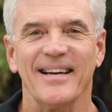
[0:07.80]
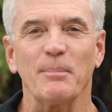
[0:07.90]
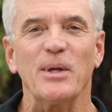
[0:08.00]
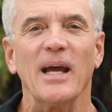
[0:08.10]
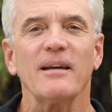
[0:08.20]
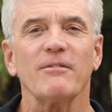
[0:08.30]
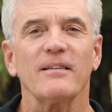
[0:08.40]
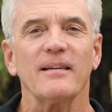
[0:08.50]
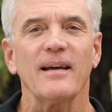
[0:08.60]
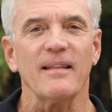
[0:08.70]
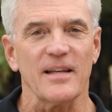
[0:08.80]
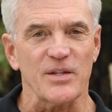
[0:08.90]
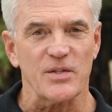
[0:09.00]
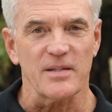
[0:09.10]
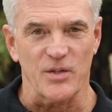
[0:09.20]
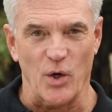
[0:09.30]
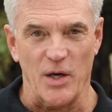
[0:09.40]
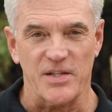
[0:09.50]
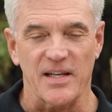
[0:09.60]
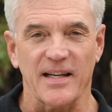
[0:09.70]
I'm Dave, and this is
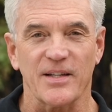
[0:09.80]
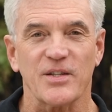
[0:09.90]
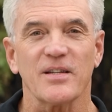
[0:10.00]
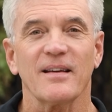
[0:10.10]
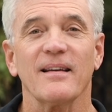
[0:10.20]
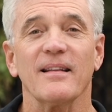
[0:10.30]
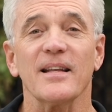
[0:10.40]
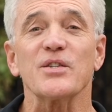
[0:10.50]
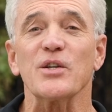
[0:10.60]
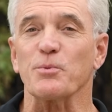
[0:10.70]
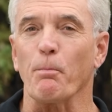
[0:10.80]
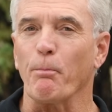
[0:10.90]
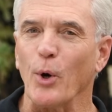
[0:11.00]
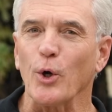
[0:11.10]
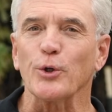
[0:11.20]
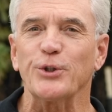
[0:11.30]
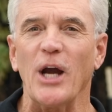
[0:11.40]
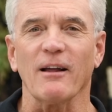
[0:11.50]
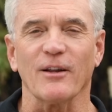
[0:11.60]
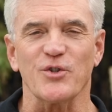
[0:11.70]
Austin Eats. This is Burger
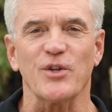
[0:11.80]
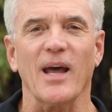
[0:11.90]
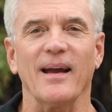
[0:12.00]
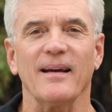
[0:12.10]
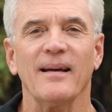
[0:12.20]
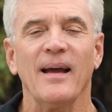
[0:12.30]
Challenge Day.